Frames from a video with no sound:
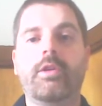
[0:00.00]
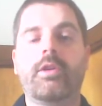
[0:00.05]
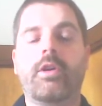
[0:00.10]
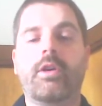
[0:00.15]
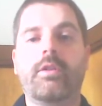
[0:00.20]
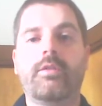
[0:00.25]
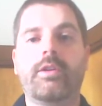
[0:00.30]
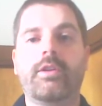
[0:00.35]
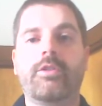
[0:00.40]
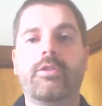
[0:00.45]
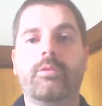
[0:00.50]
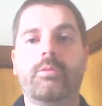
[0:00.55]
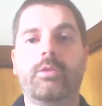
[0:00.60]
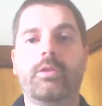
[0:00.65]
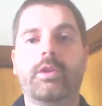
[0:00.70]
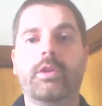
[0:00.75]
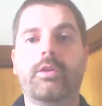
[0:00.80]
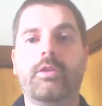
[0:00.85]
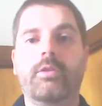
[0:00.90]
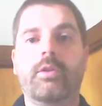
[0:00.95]
And all of us
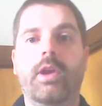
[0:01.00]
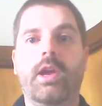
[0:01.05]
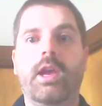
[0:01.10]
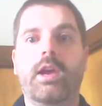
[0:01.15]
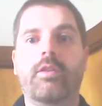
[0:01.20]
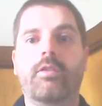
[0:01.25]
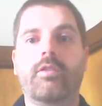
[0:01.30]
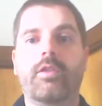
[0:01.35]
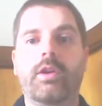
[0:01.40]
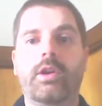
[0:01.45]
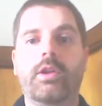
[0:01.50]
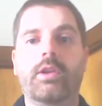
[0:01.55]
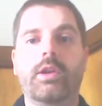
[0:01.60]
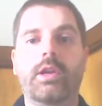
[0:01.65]
really do have very